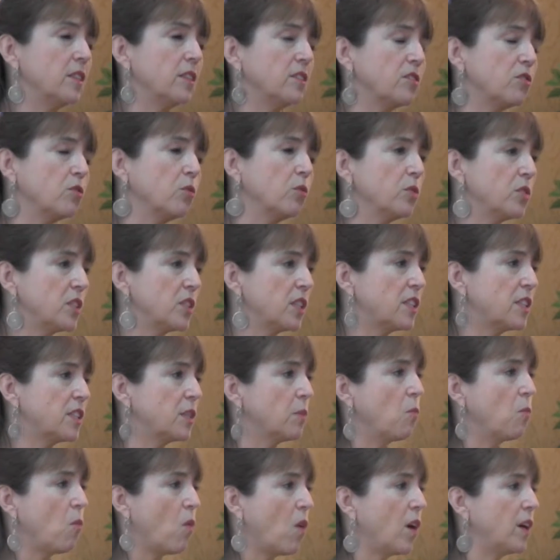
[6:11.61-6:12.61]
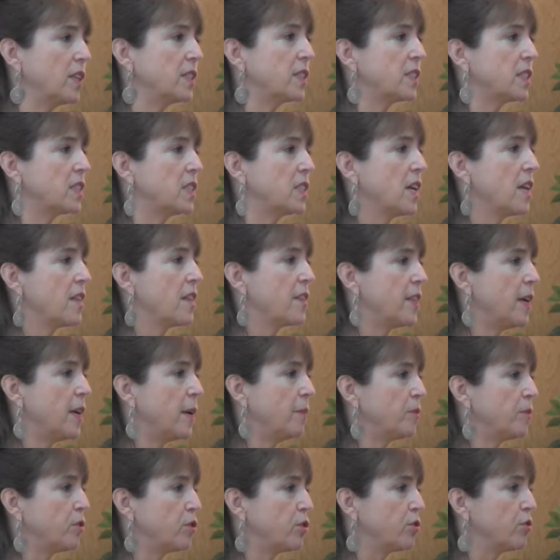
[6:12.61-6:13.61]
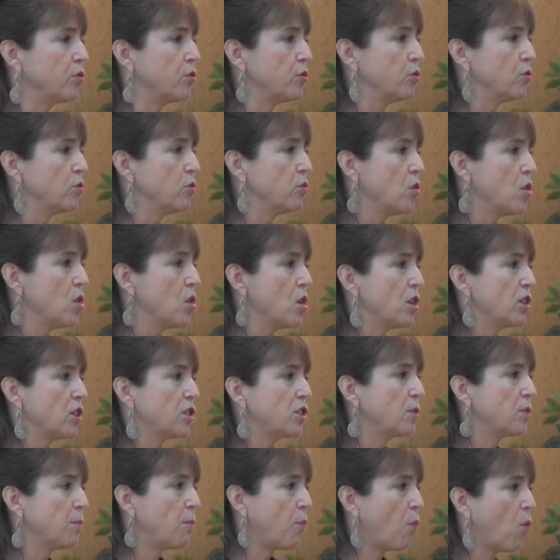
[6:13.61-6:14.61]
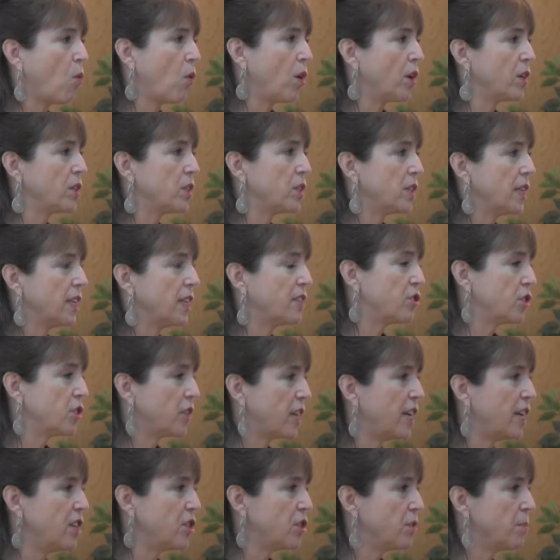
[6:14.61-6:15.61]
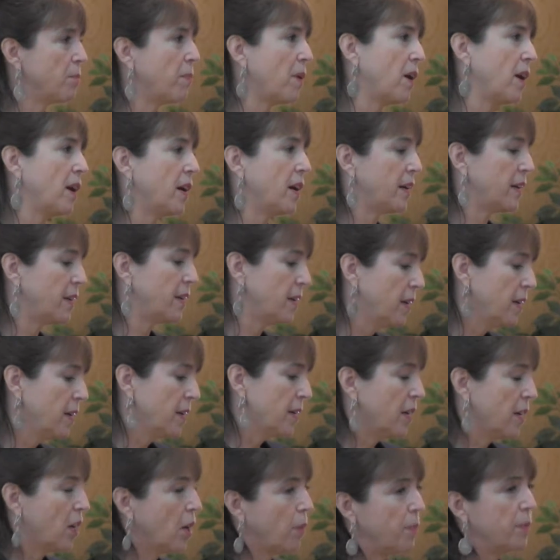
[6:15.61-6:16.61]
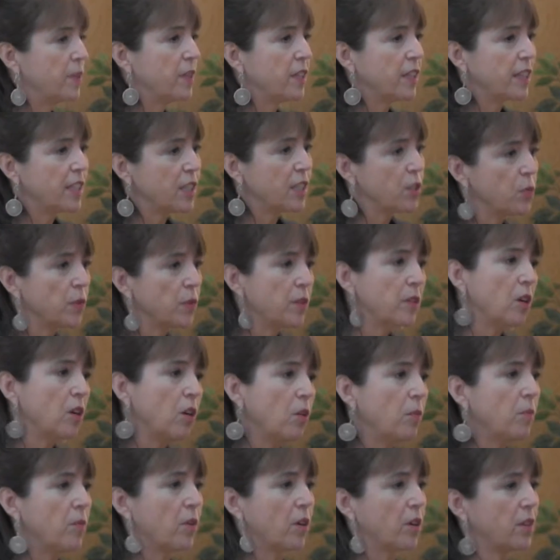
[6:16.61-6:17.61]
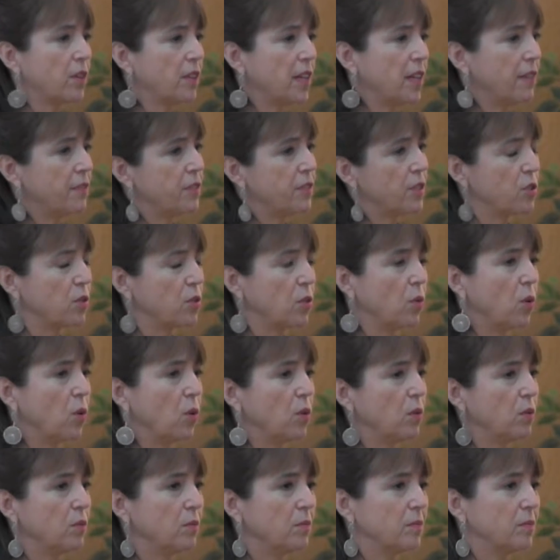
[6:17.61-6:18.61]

the school system wants them to support education by helping the kids with homework after school.